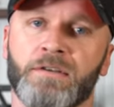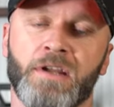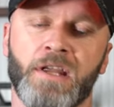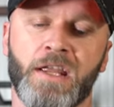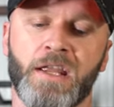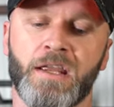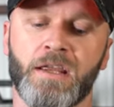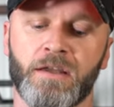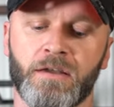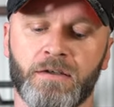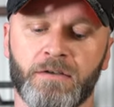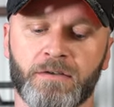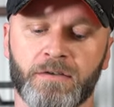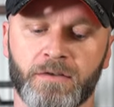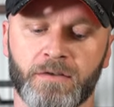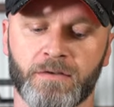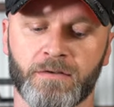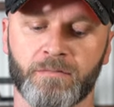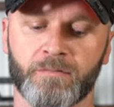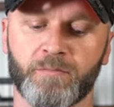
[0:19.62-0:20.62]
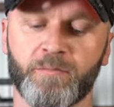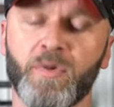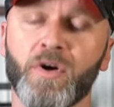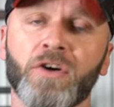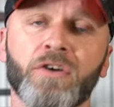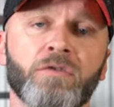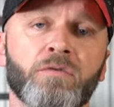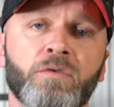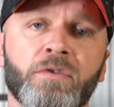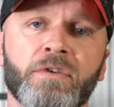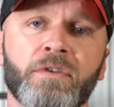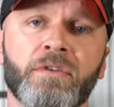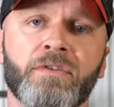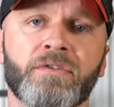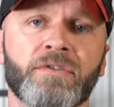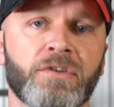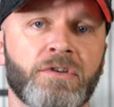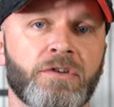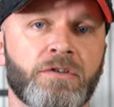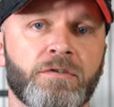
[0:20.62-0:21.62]
and part with
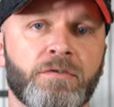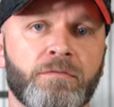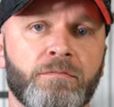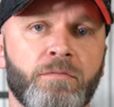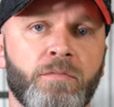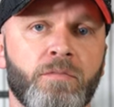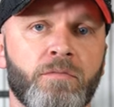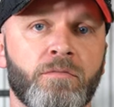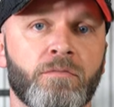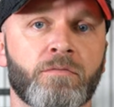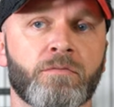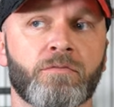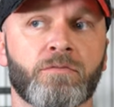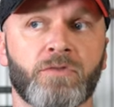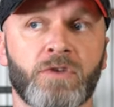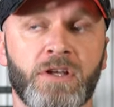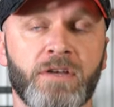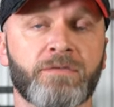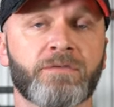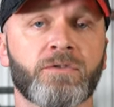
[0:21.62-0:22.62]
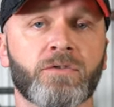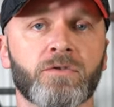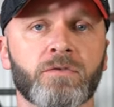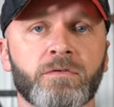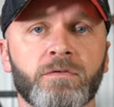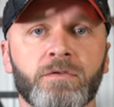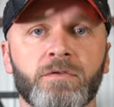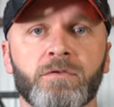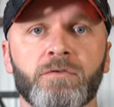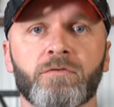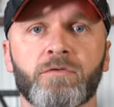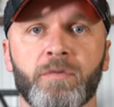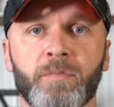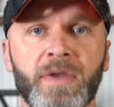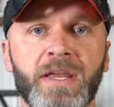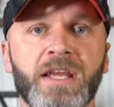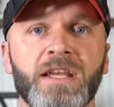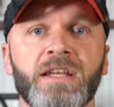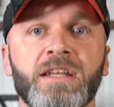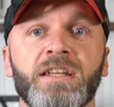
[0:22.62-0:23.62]
some leftover,
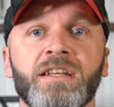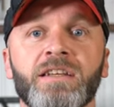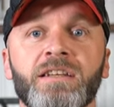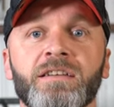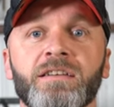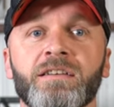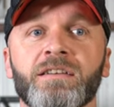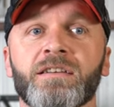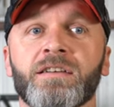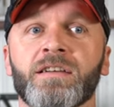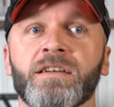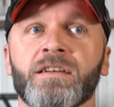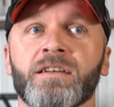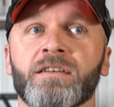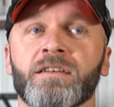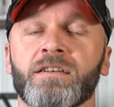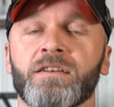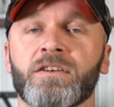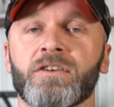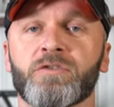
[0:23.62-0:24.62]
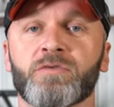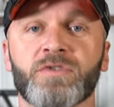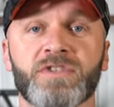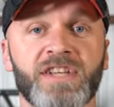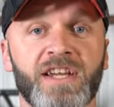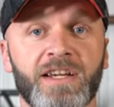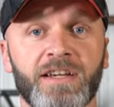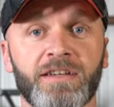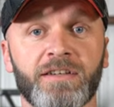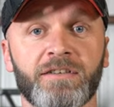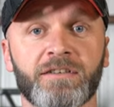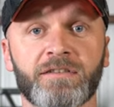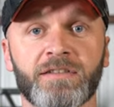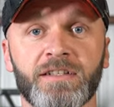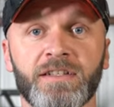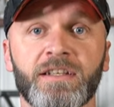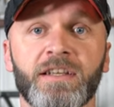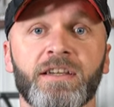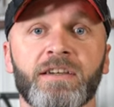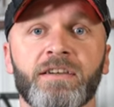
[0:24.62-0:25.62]
remaining, uh, retired
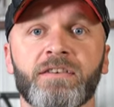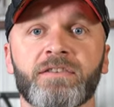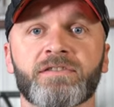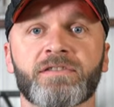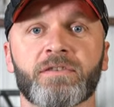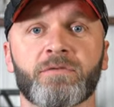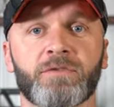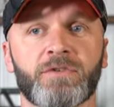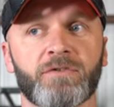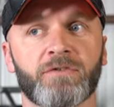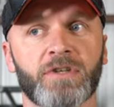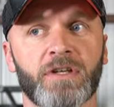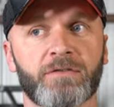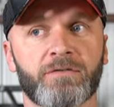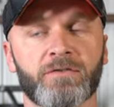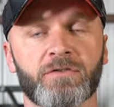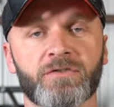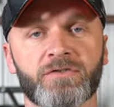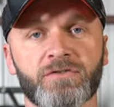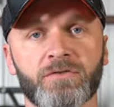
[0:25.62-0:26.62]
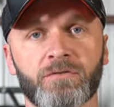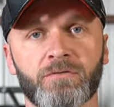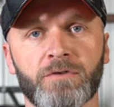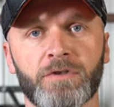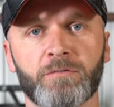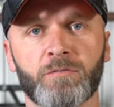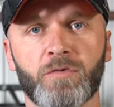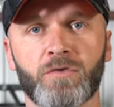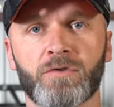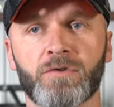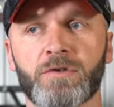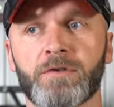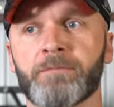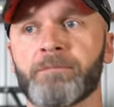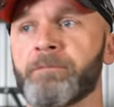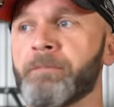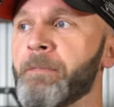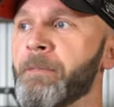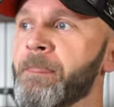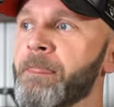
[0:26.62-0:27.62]
decals that we don't have on our store anymore,
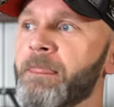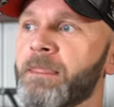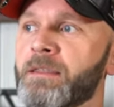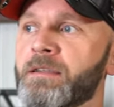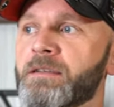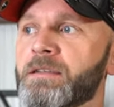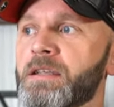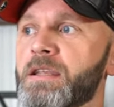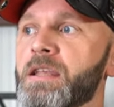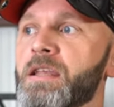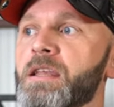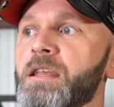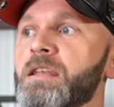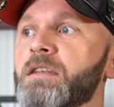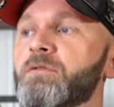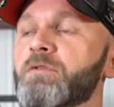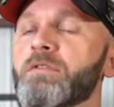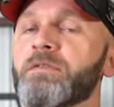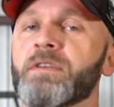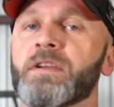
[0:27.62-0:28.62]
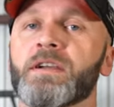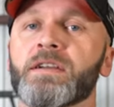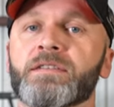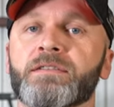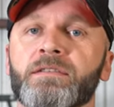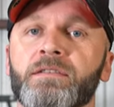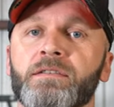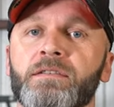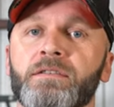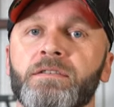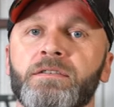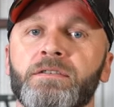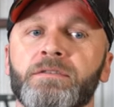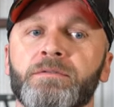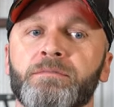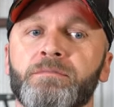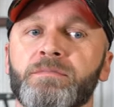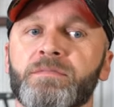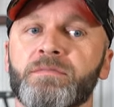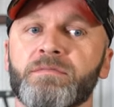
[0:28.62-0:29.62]
and we've got some
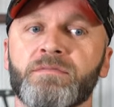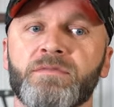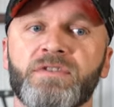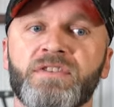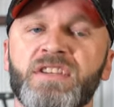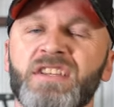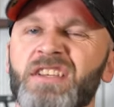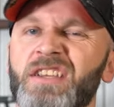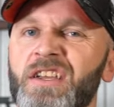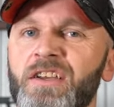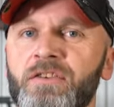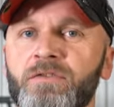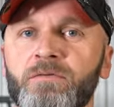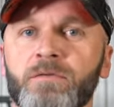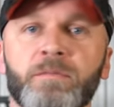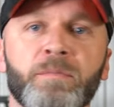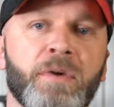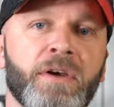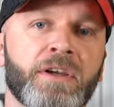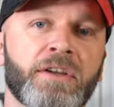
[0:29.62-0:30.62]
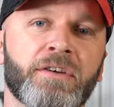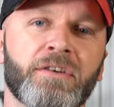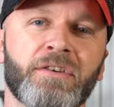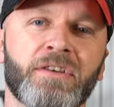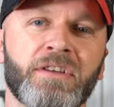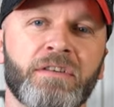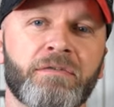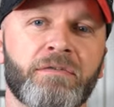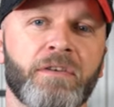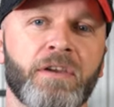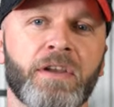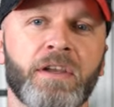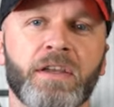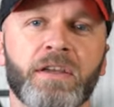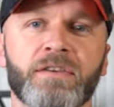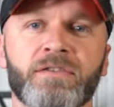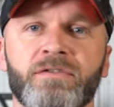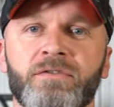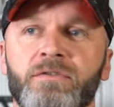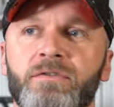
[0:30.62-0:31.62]
decals with minor
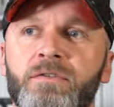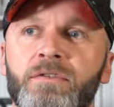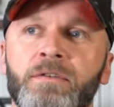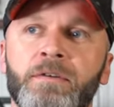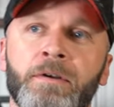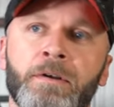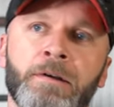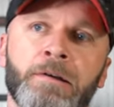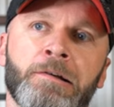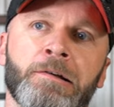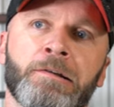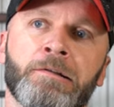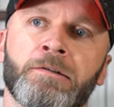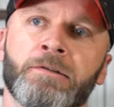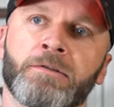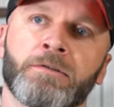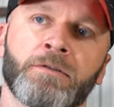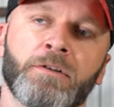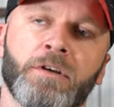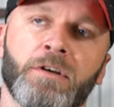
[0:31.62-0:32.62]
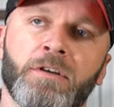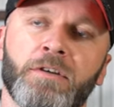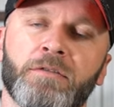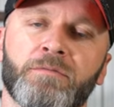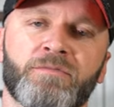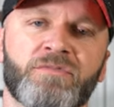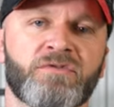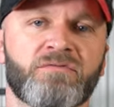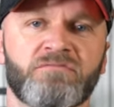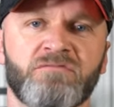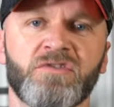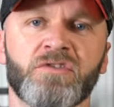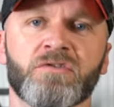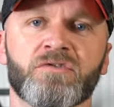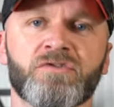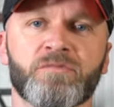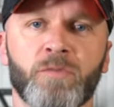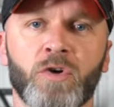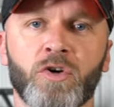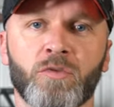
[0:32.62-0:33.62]
defects or um, you know,
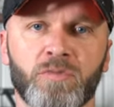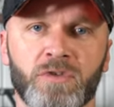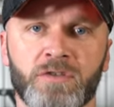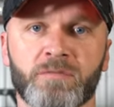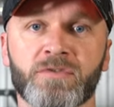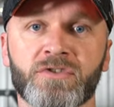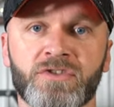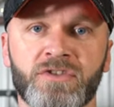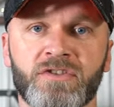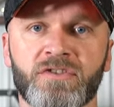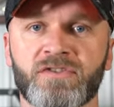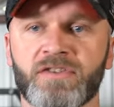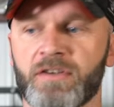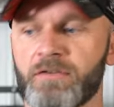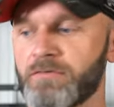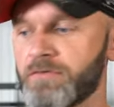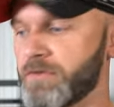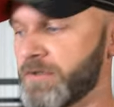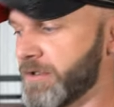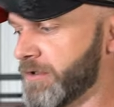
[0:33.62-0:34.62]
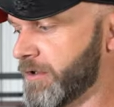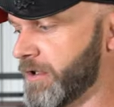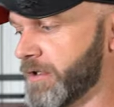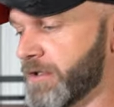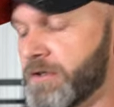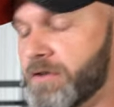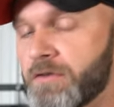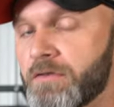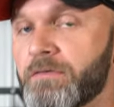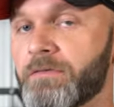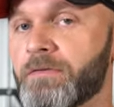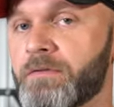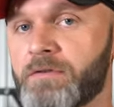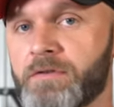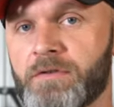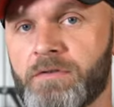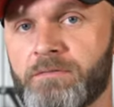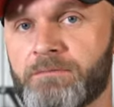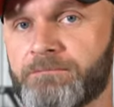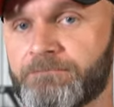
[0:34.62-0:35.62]
small blemishes that we're going to let go
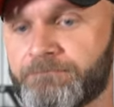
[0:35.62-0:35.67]
for a